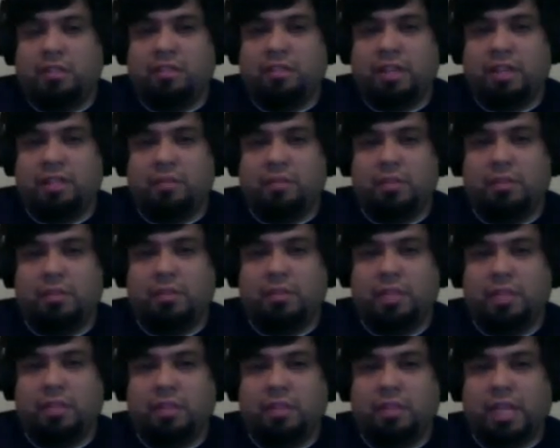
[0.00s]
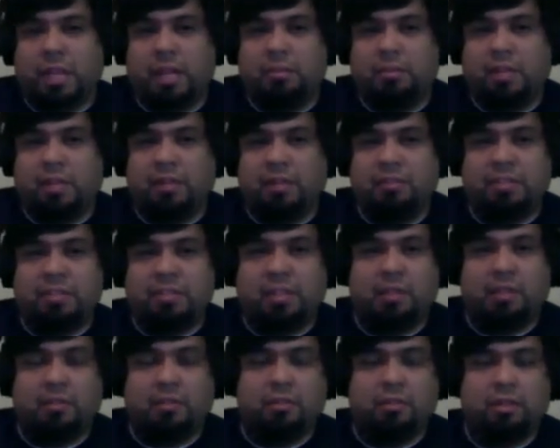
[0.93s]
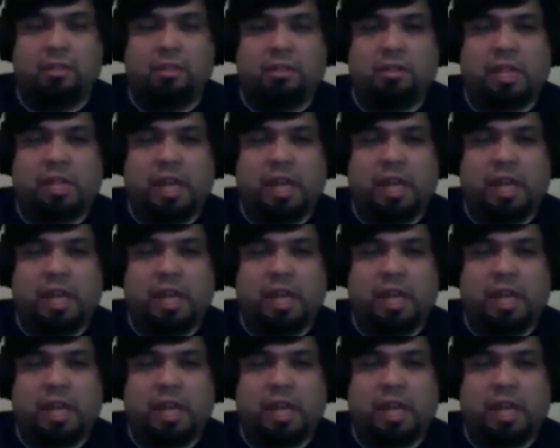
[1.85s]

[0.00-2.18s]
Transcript: meets with the other cab drivers that own the cab,